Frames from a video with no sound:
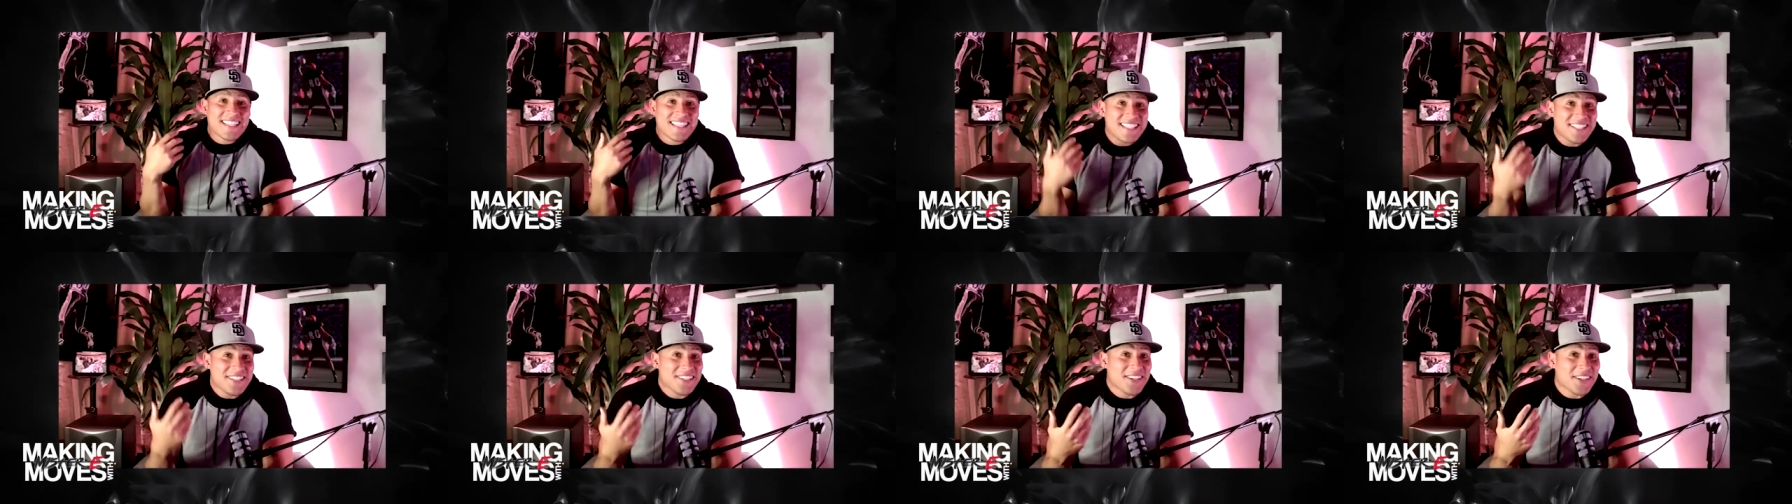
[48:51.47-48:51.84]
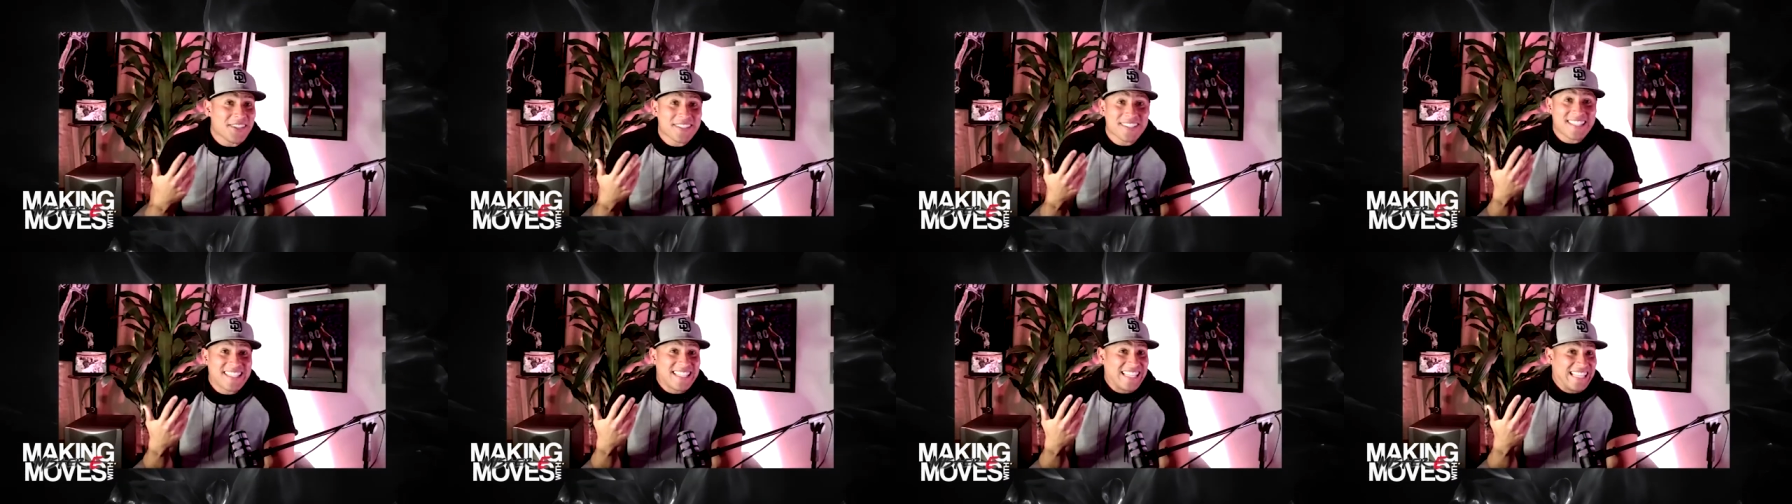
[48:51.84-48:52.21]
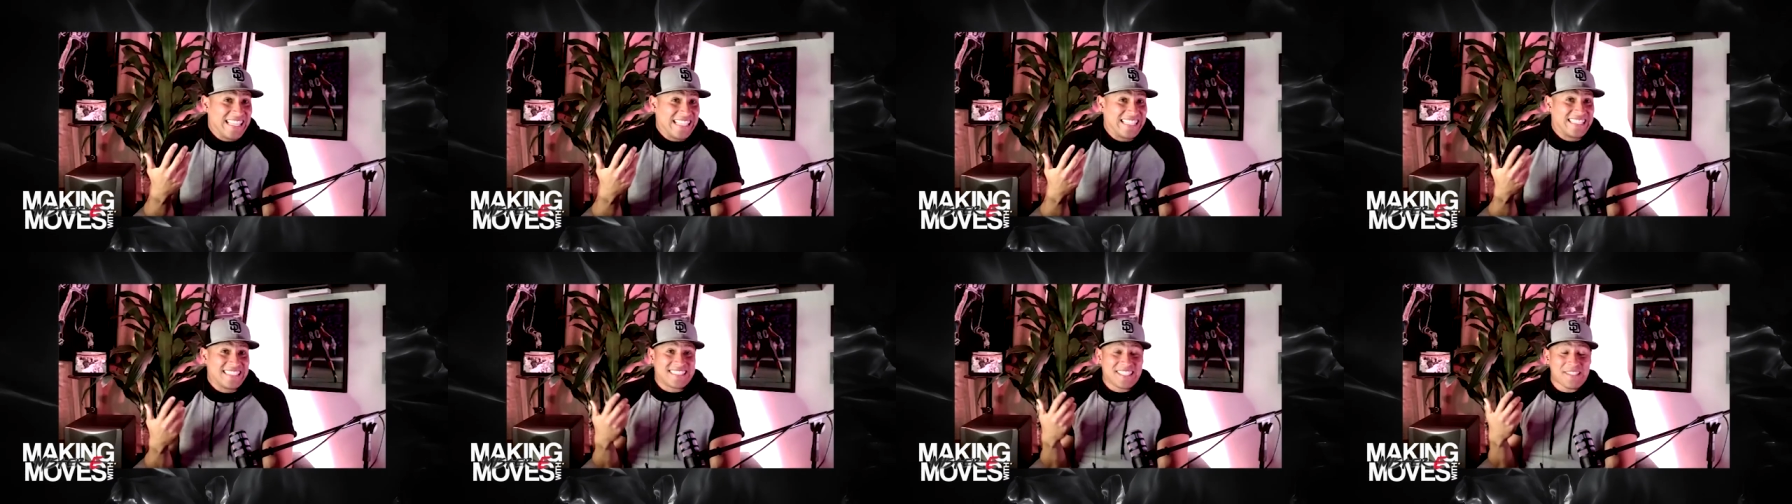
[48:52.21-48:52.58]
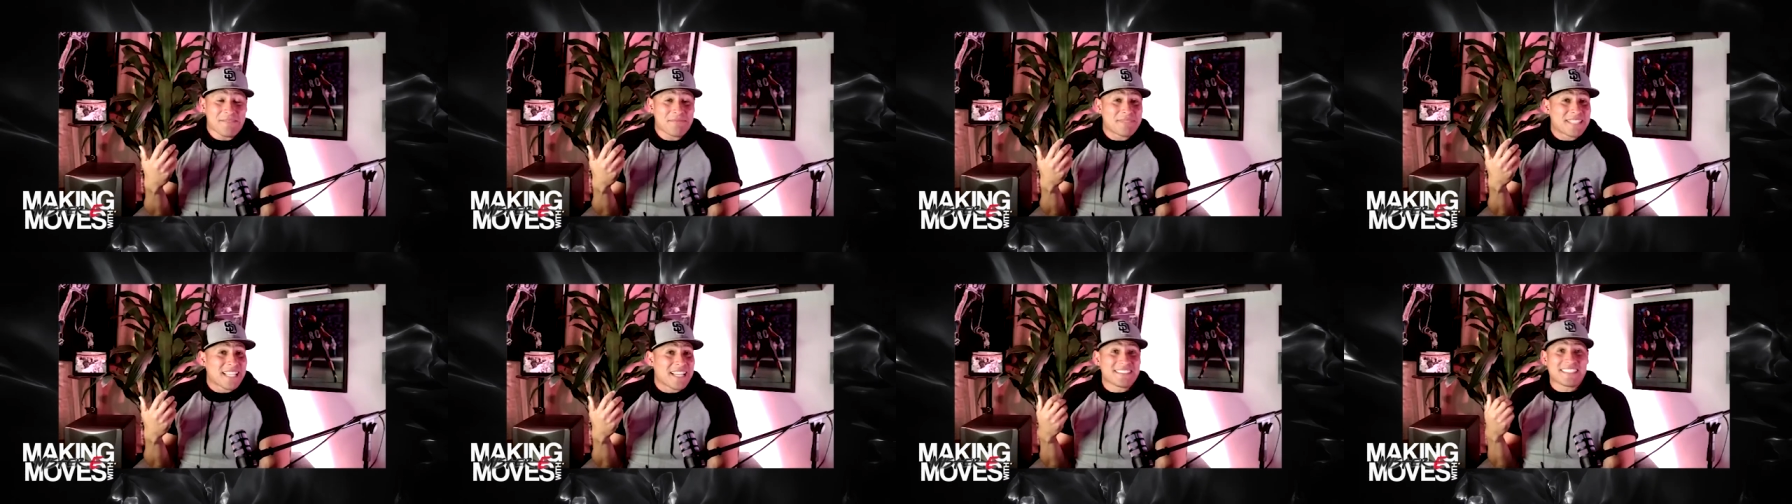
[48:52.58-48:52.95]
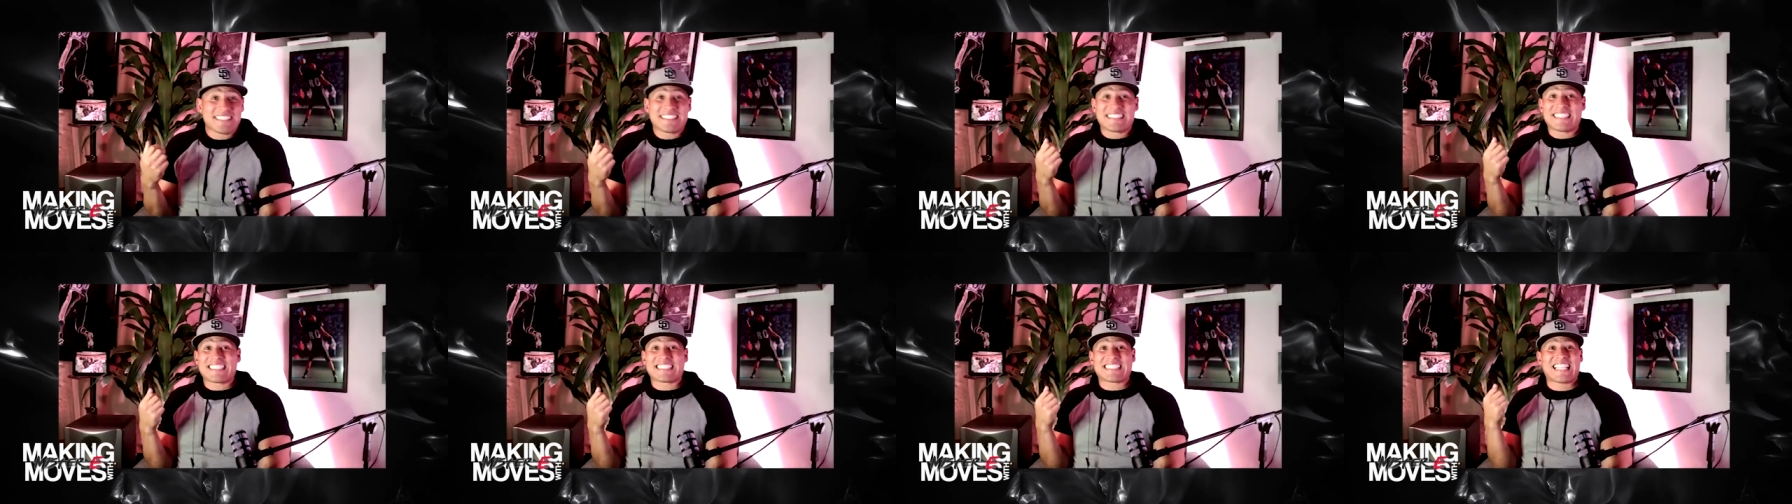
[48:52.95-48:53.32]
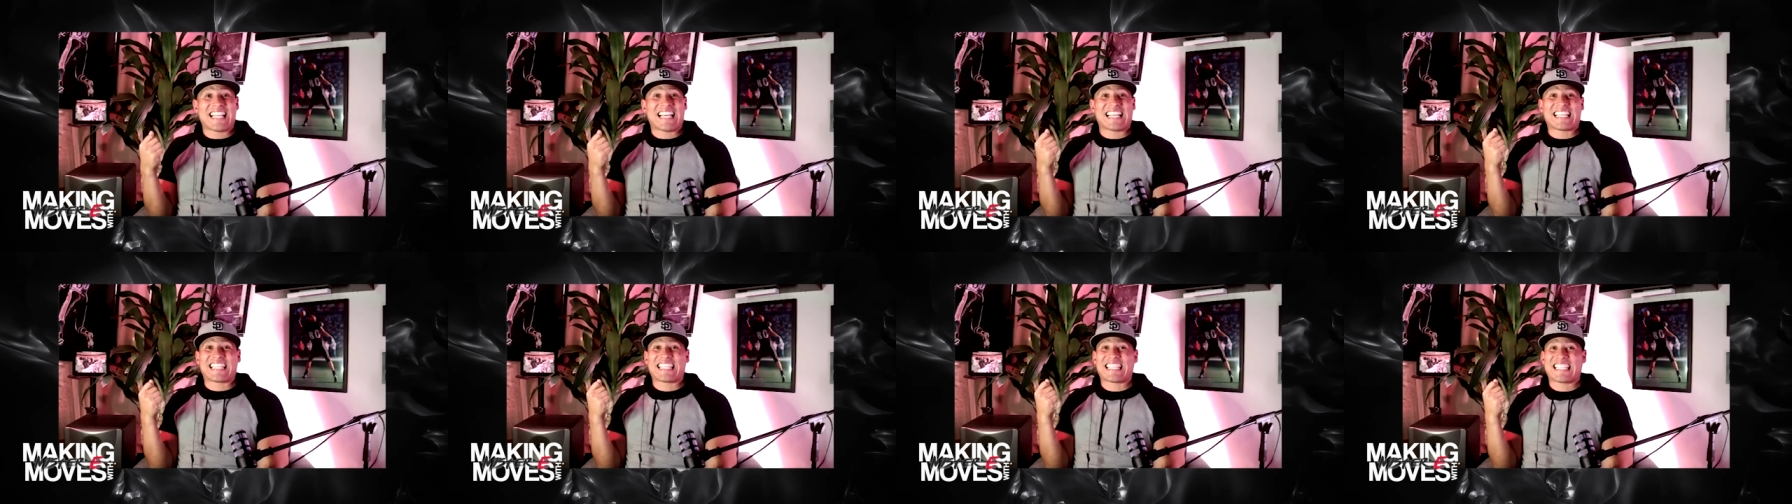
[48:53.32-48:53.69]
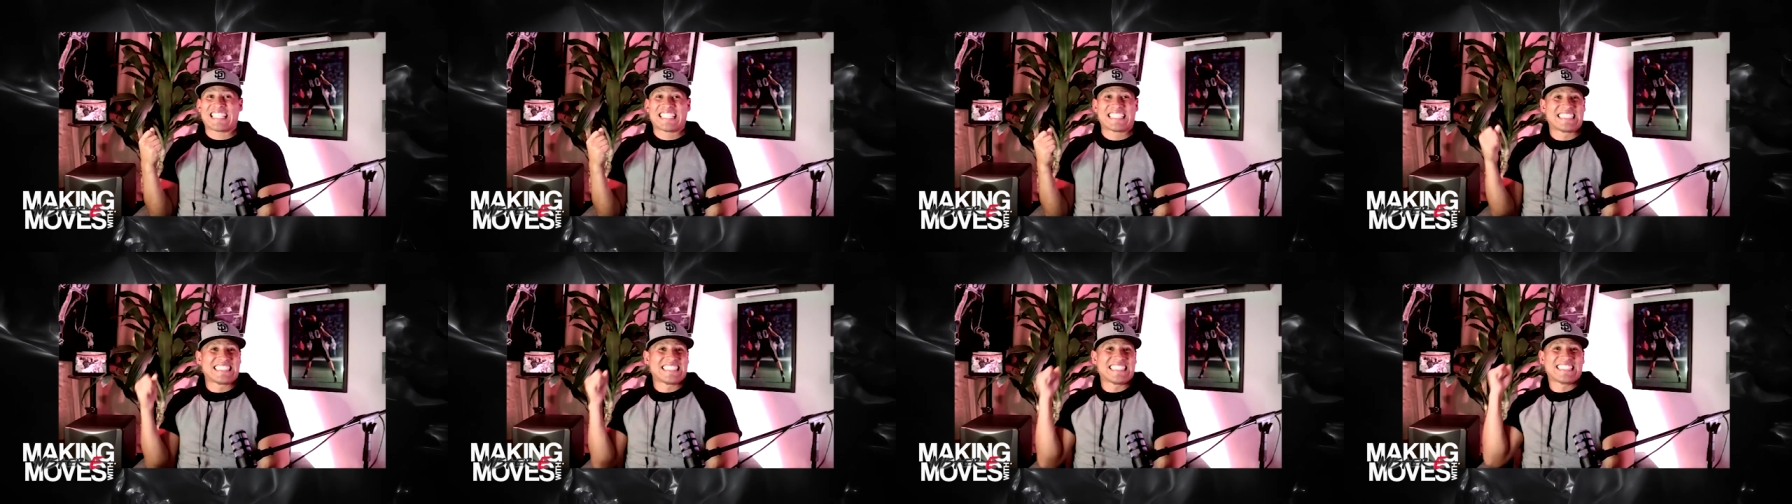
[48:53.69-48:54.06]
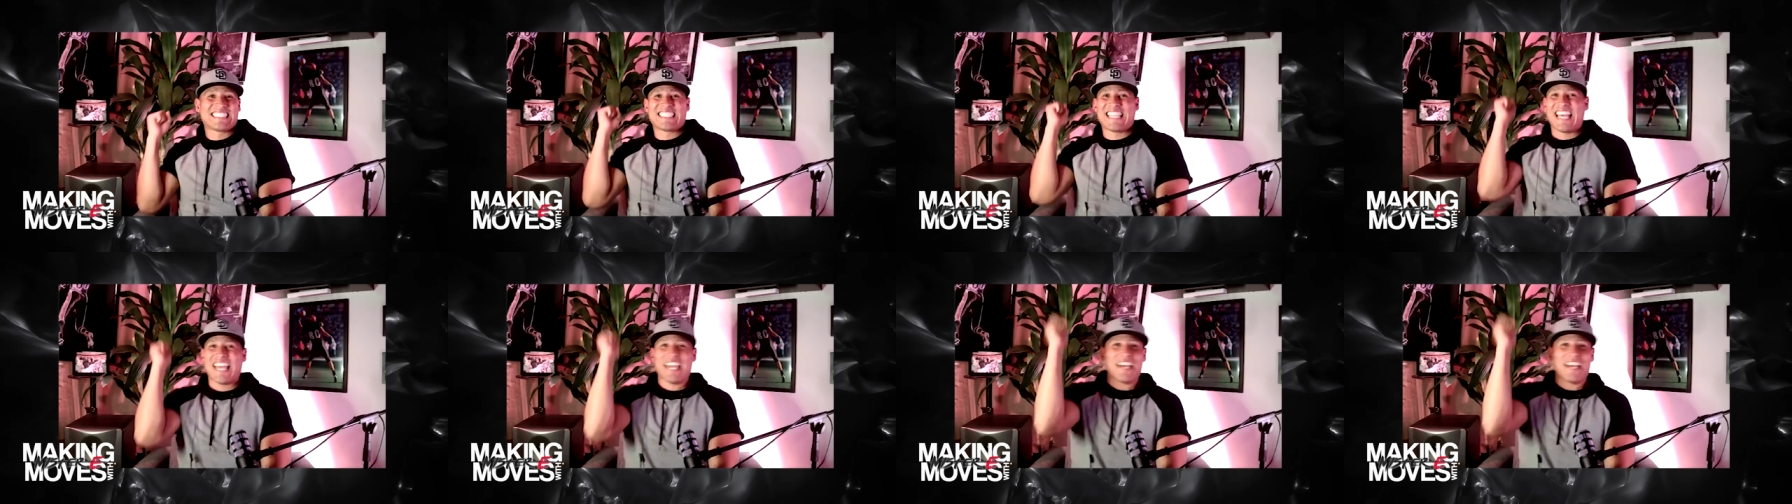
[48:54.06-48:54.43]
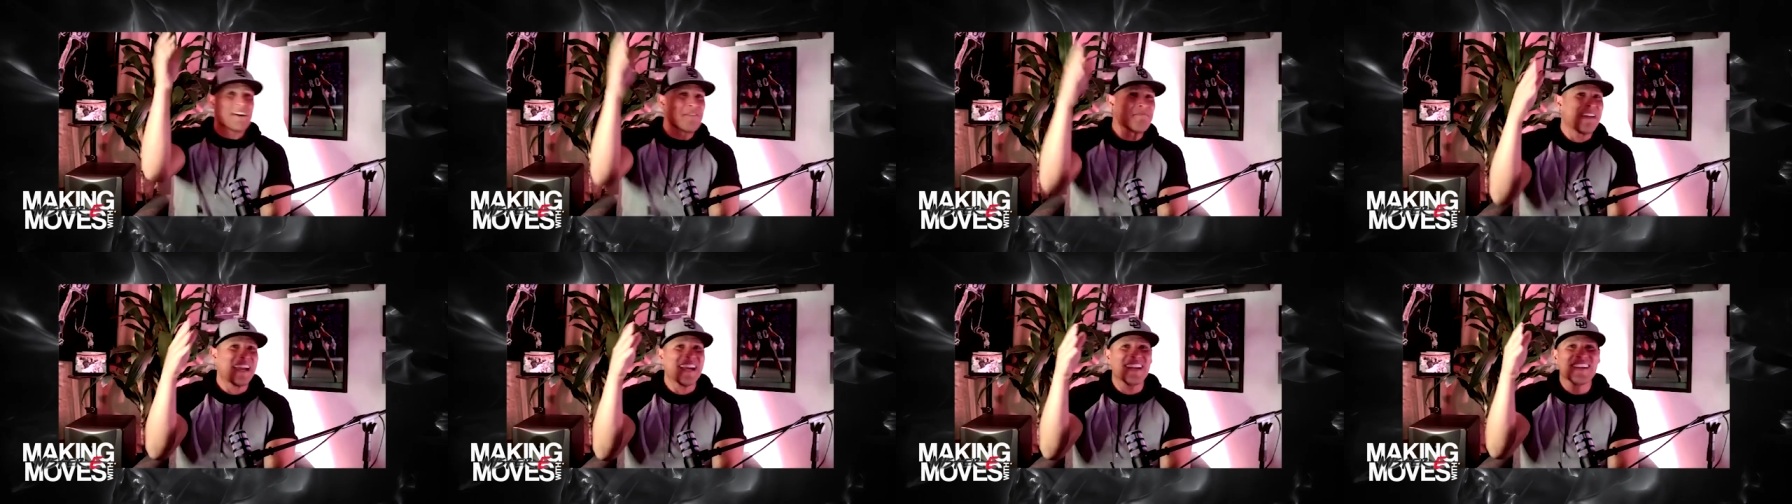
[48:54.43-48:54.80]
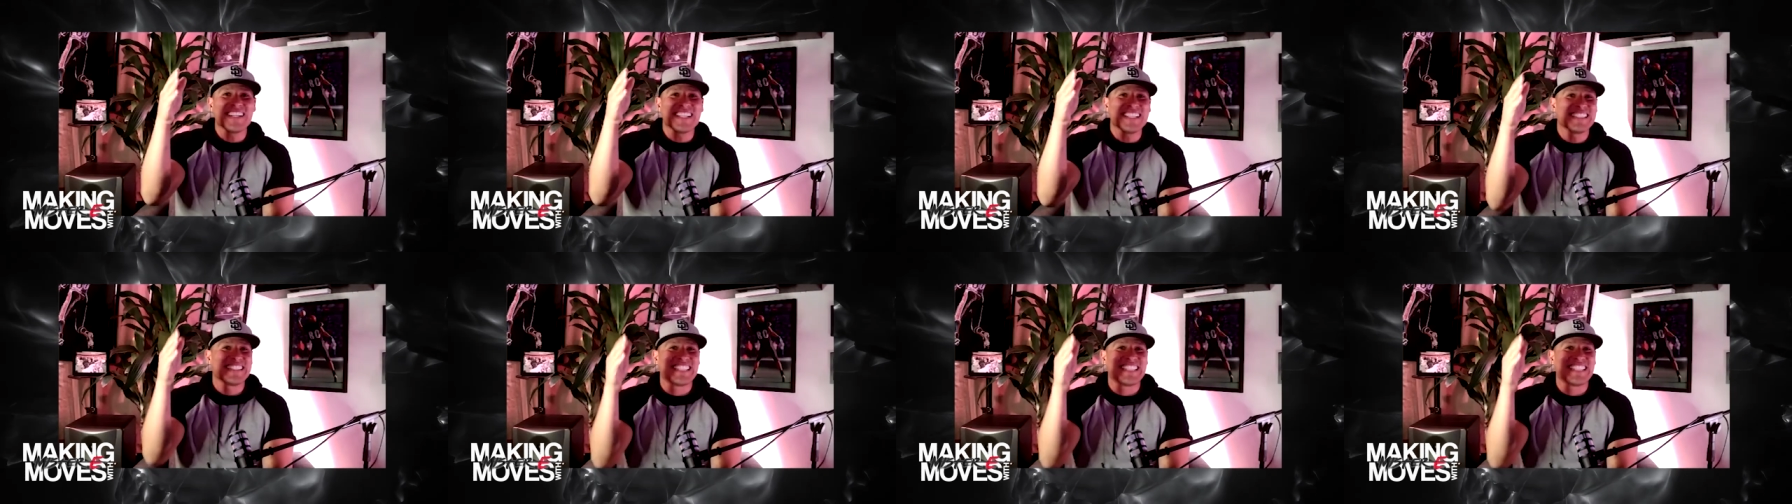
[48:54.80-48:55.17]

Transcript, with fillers: you know, sometimes it's just like, Hail Mary,